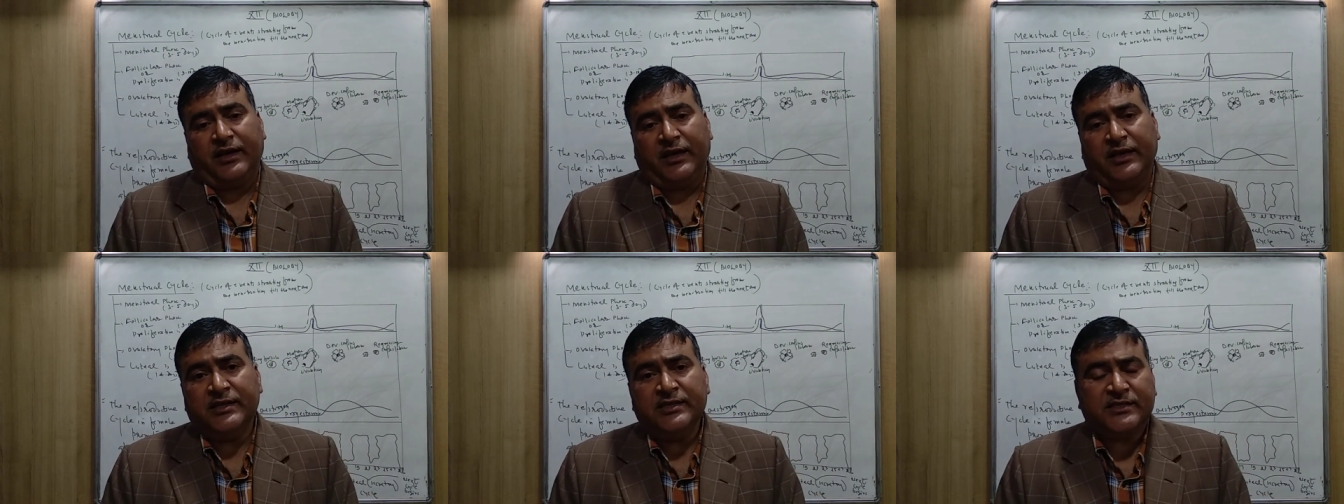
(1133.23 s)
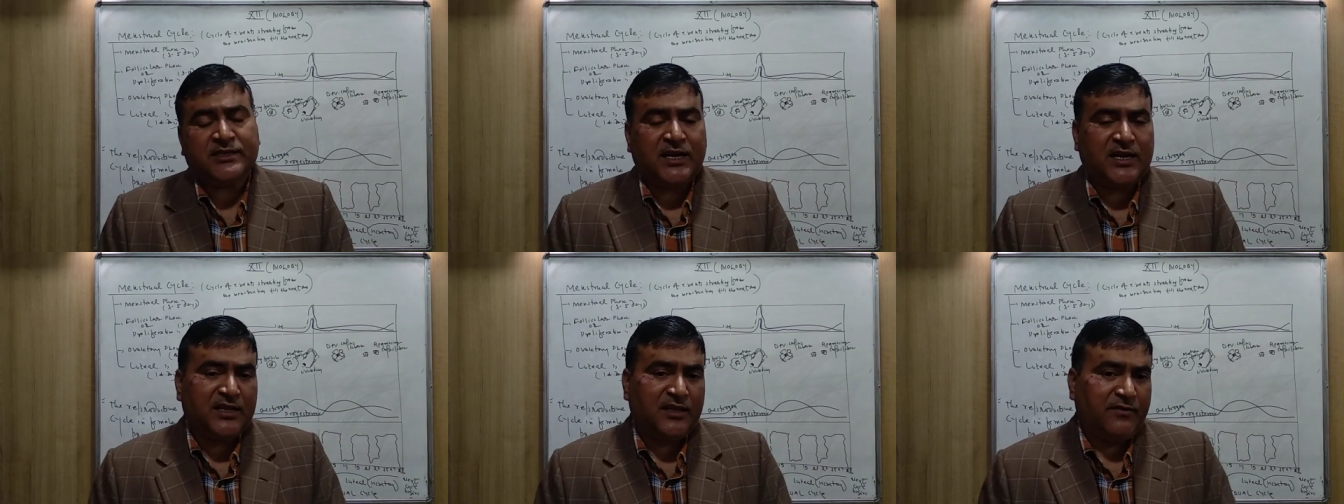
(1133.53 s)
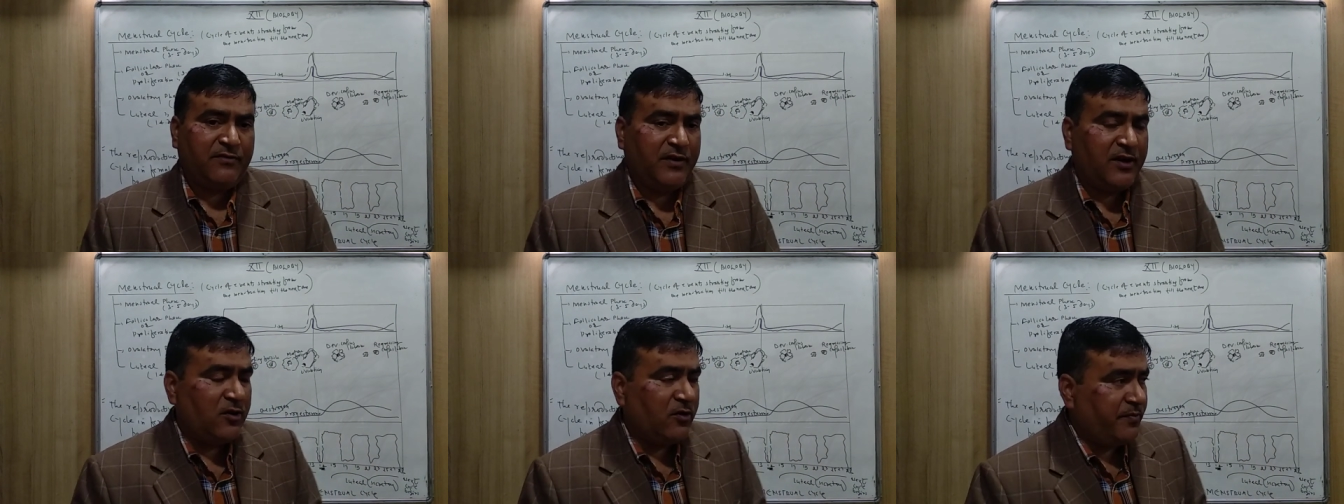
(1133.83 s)
Inside
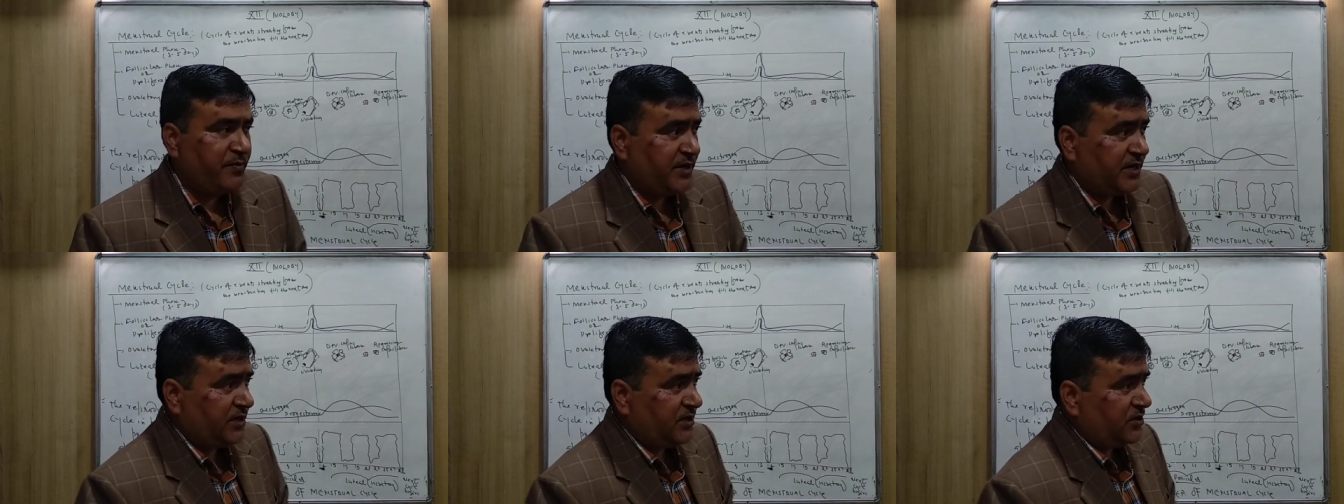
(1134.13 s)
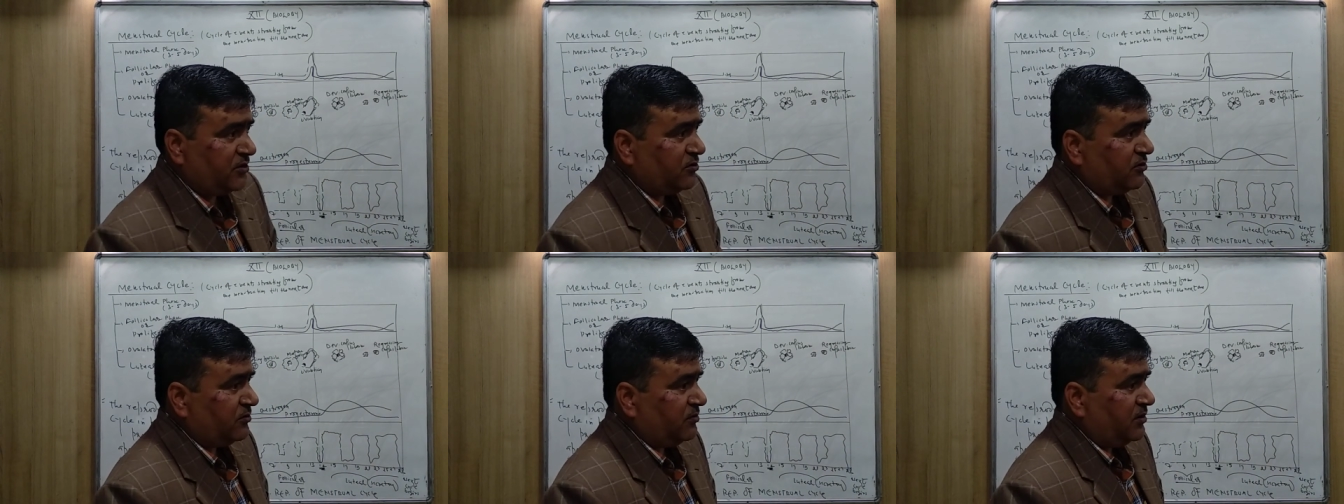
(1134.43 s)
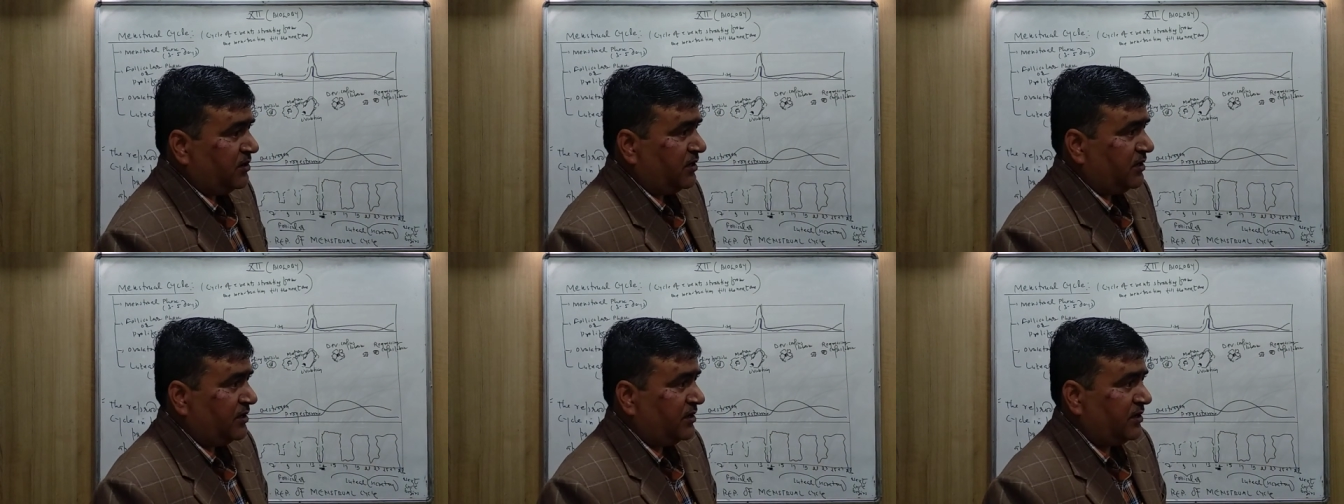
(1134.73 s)
the fallopian
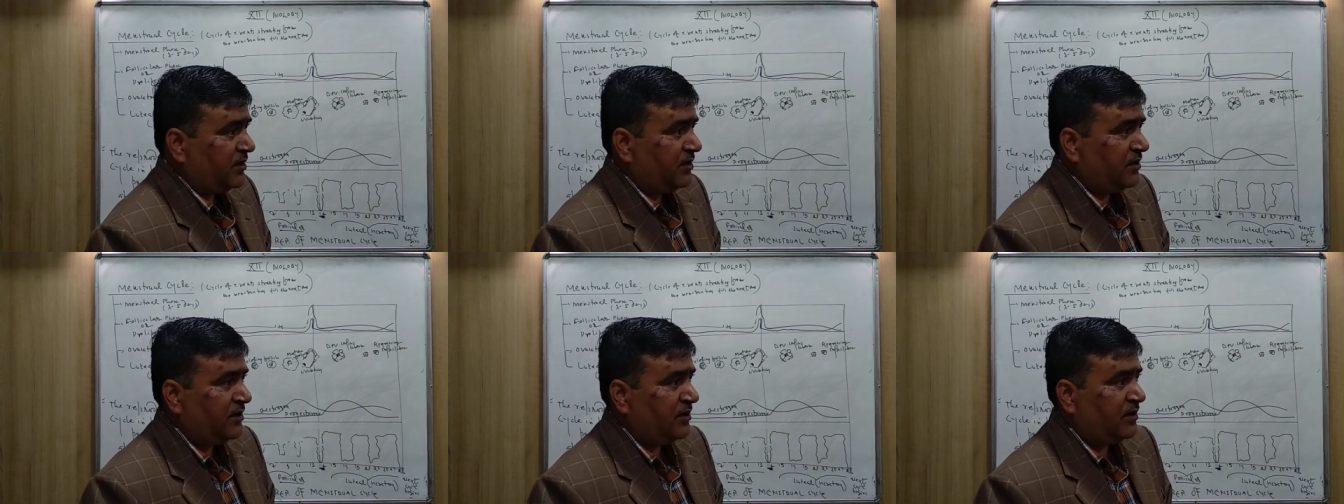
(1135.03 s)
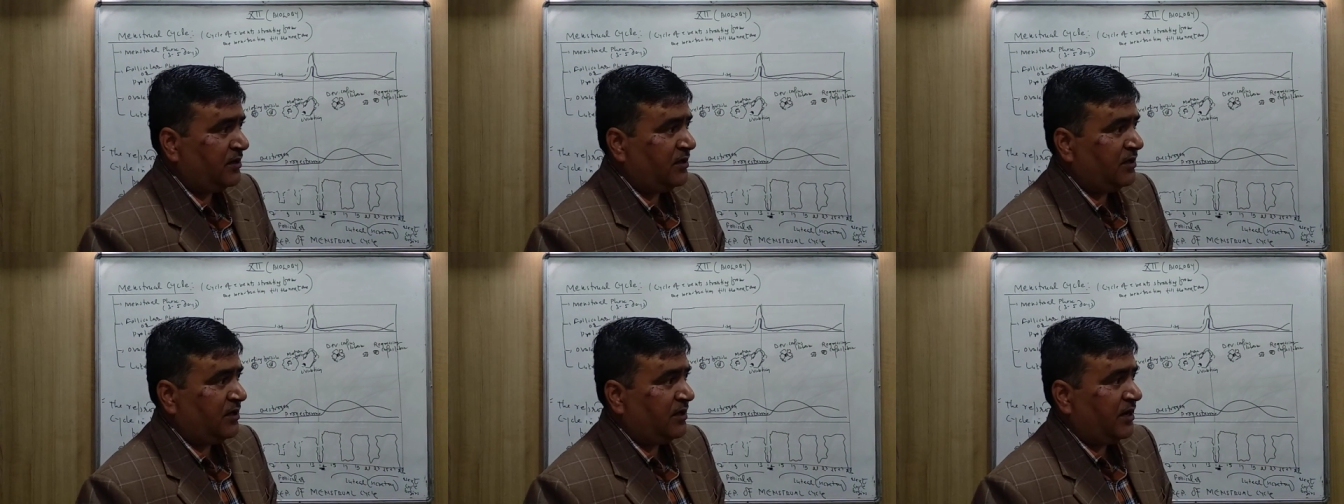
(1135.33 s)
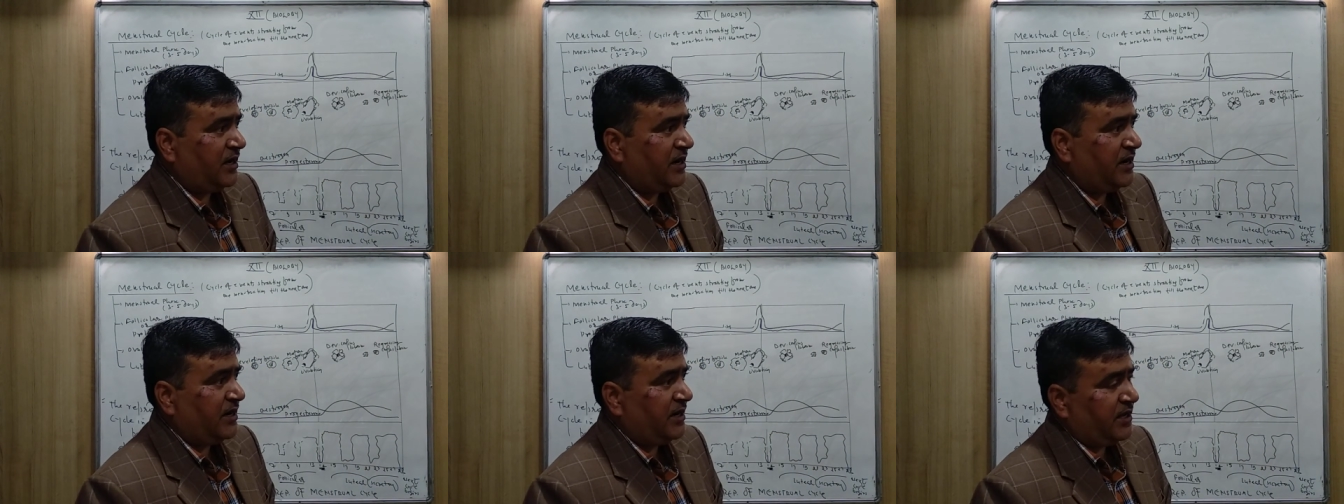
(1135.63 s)
tube.
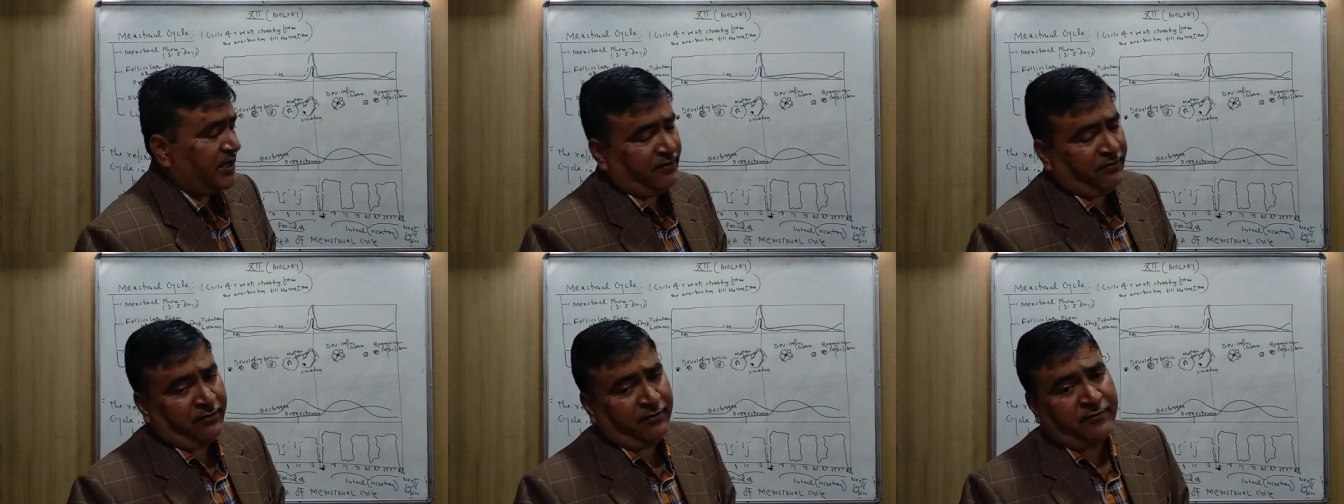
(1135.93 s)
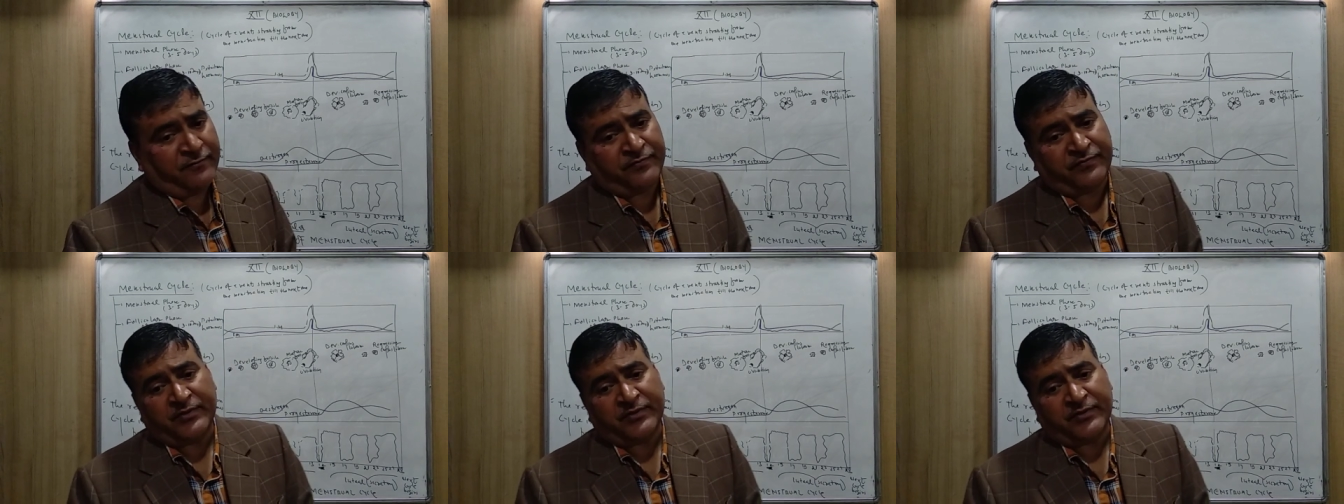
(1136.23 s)
And if